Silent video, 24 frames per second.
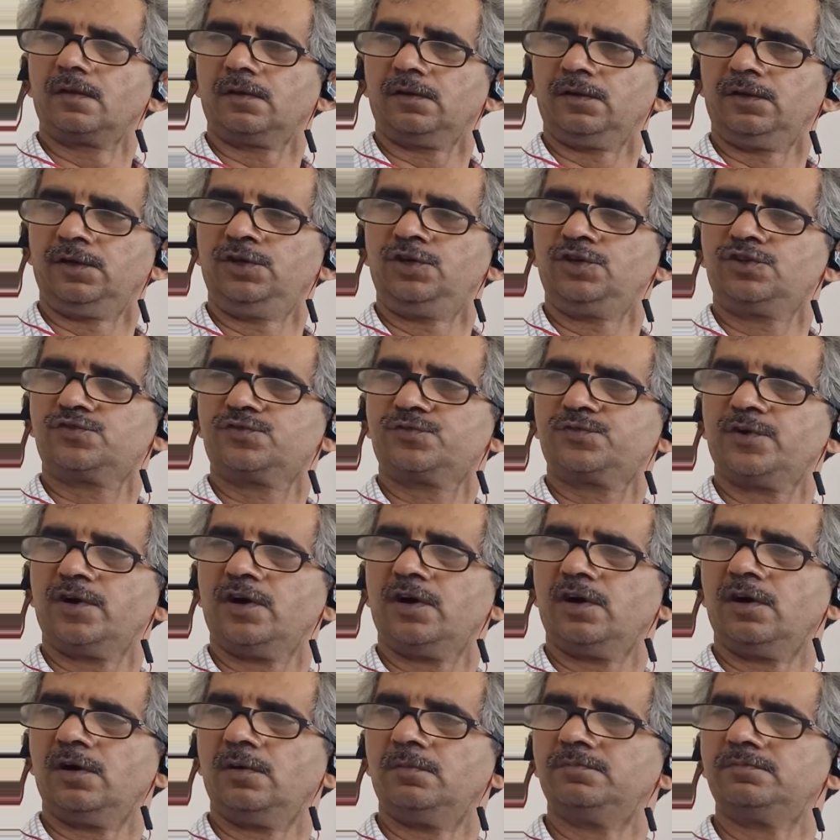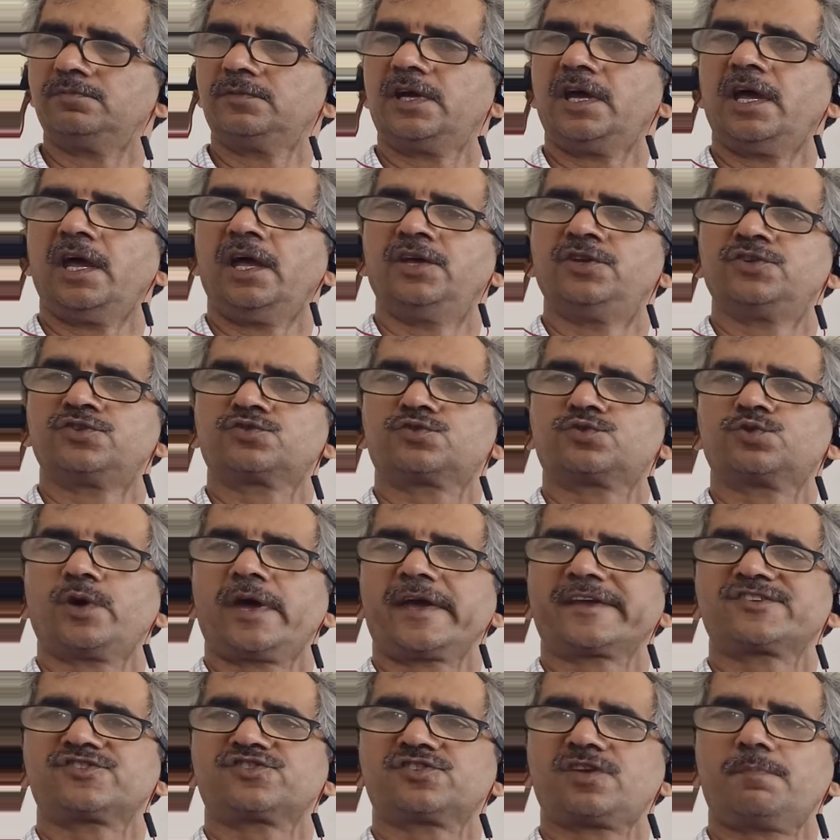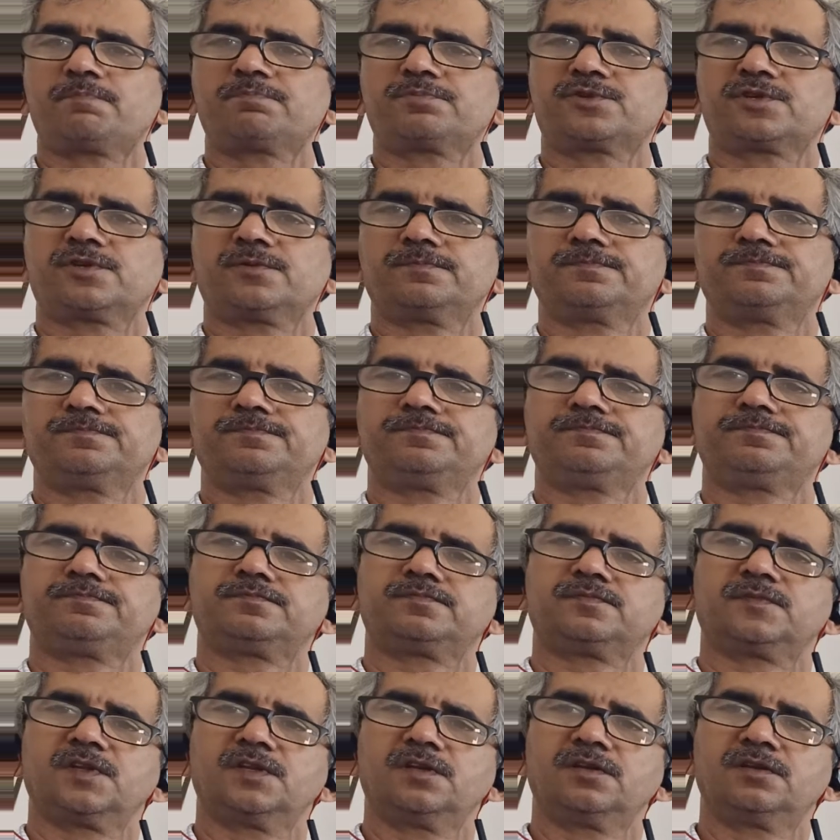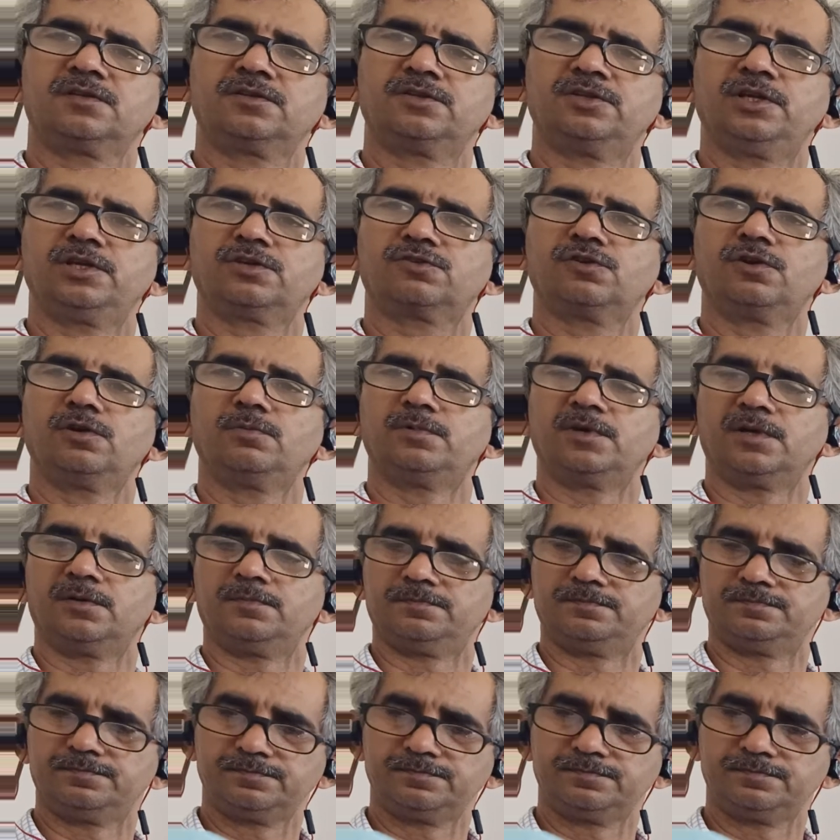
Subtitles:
Each firm has to accept the equilibrium.